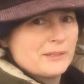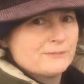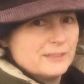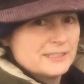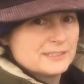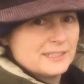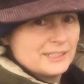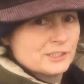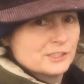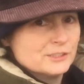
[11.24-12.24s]
life is
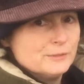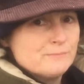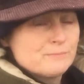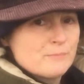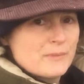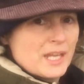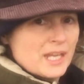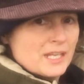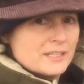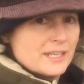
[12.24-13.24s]
essential,
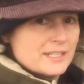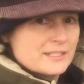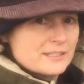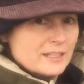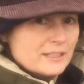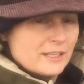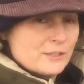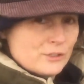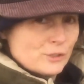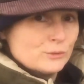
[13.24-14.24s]
there's
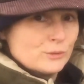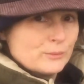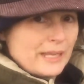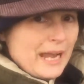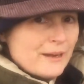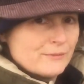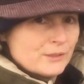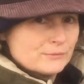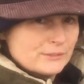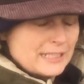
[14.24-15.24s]
another tool that we have
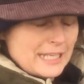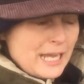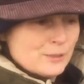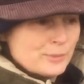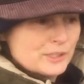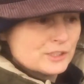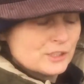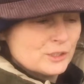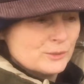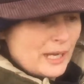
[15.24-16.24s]
that really help us
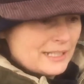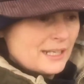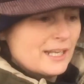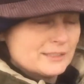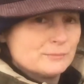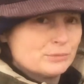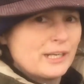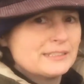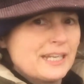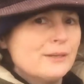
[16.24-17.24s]
to analyse and
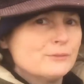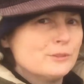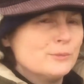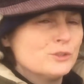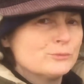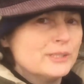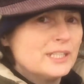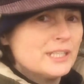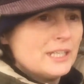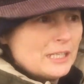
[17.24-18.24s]
break down the
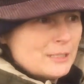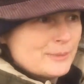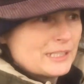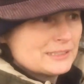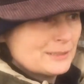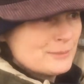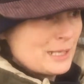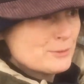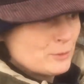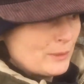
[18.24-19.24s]
movement. Because
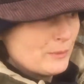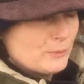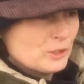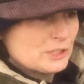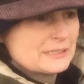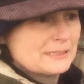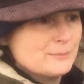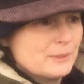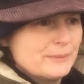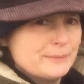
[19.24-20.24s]
sometimes when we're watching
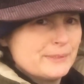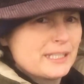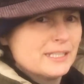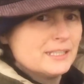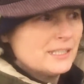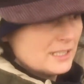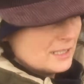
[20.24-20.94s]
something, we can